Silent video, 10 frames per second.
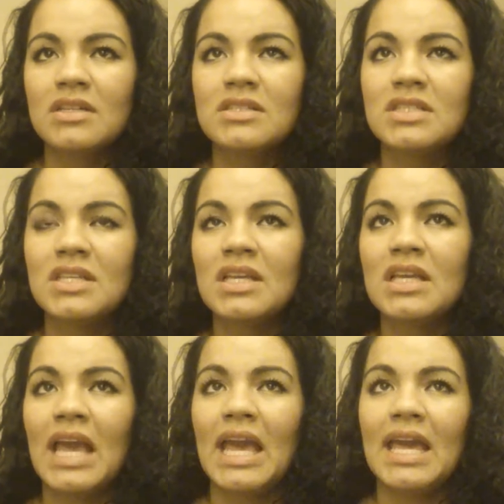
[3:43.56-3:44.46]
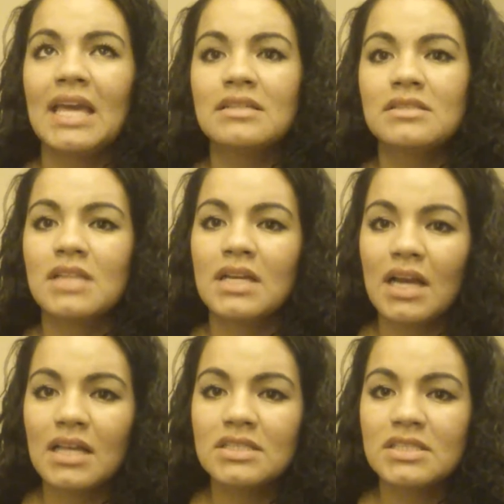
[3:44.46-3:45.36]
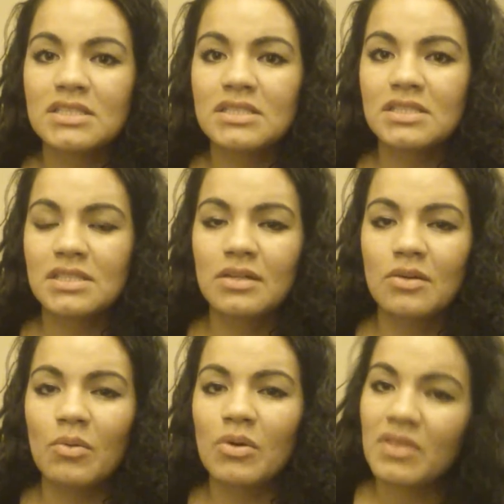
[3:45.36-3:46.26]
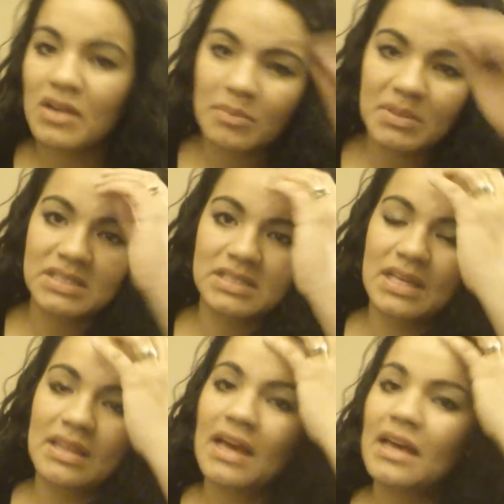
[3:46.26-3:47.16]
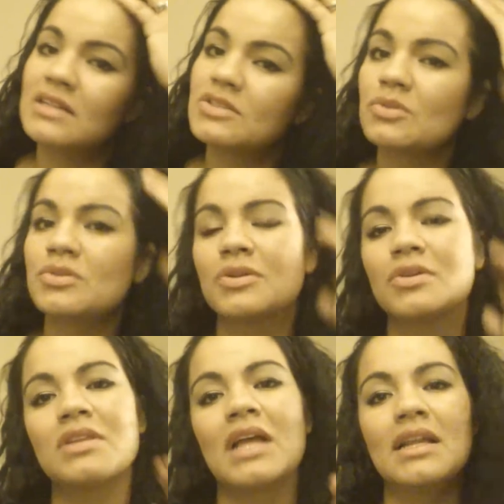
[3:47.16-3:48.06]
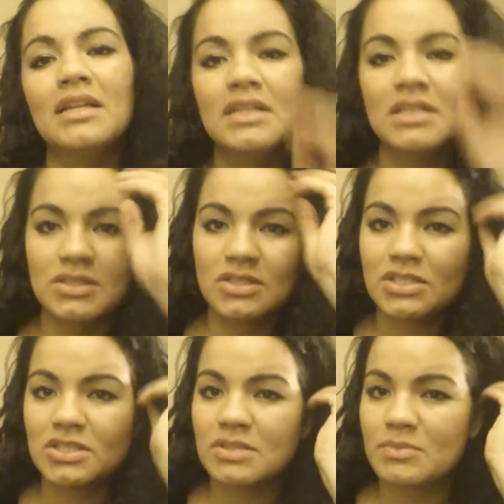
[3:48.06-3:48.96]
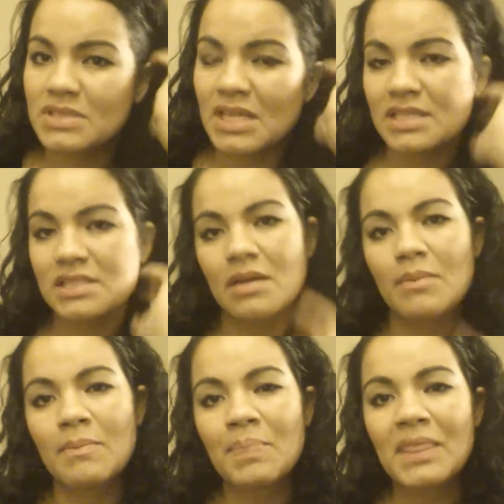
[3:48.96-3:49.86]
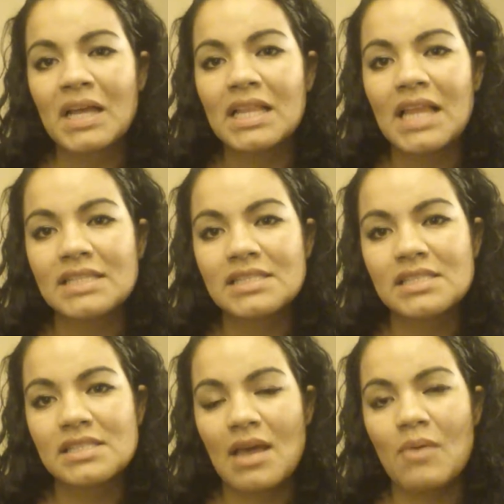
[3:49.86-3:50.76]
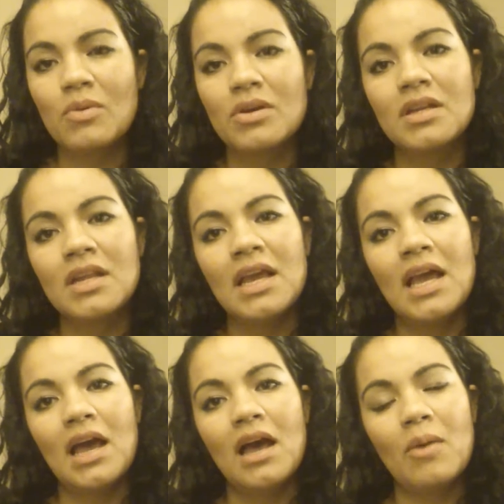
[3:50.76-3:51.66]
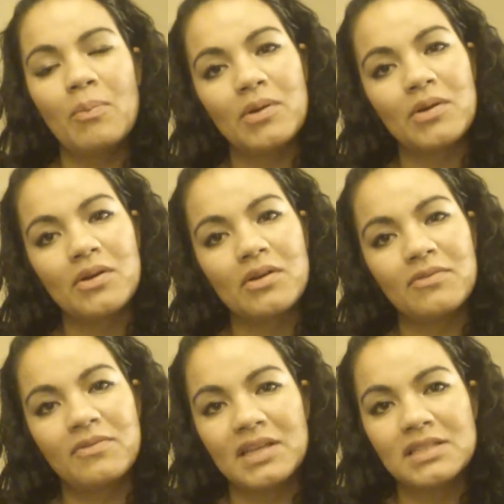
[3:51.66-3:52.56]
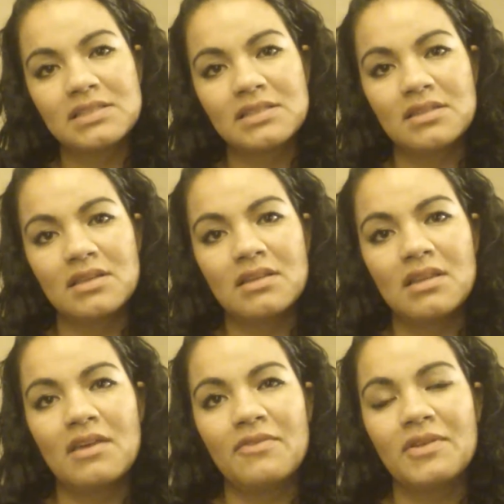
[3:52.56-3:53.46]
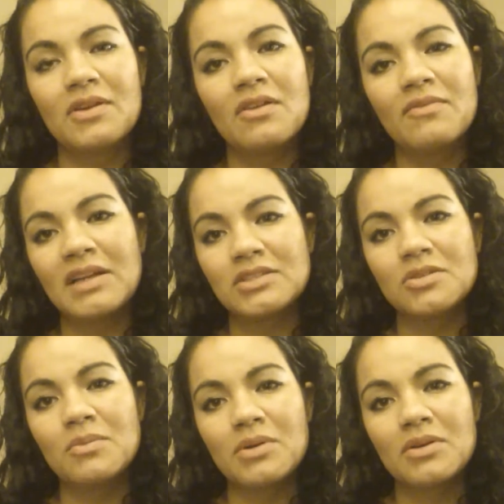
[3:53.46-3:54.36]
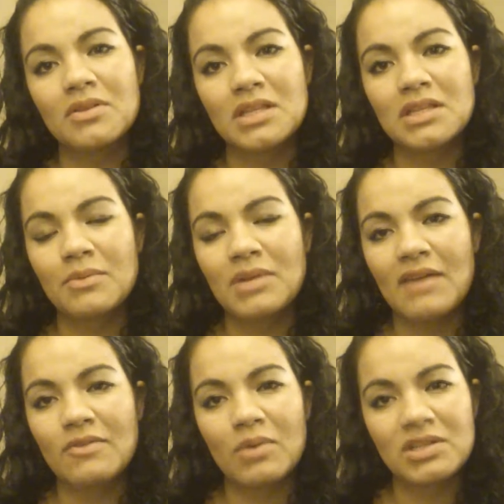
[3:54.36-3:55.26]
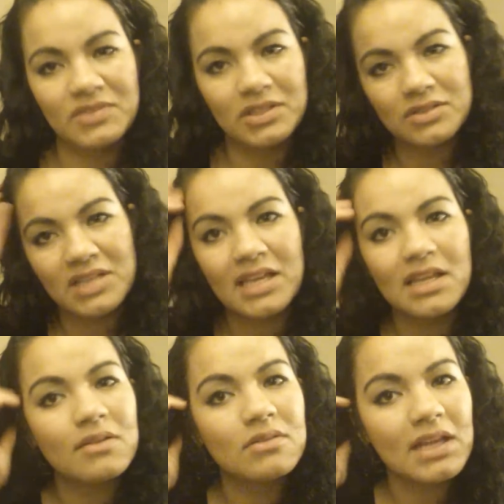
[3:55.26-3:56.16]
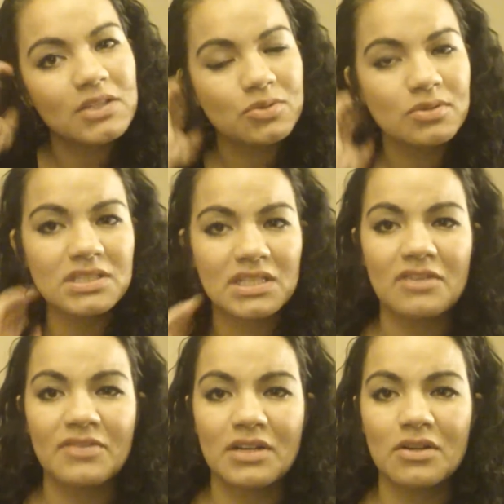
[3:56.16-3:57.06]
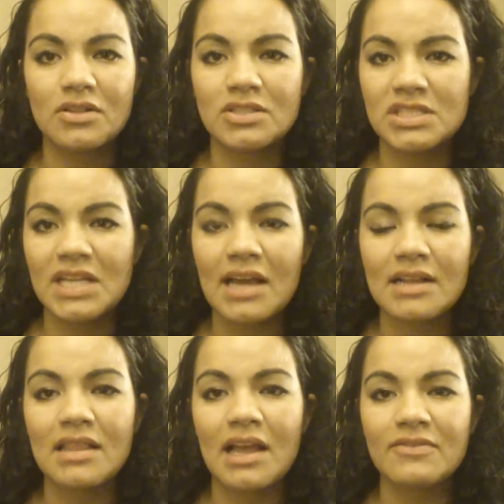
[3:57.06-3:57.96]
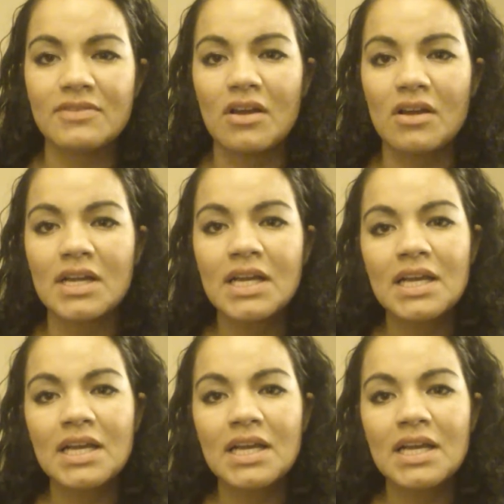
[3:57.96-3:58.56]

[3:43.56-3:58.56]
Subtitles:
seeing a psychologist or therapist that had told her that she should take some classes that would help her face the fear of vaginal birth, and they would have her watch videos, and that truly terrified her, and she had a lifelong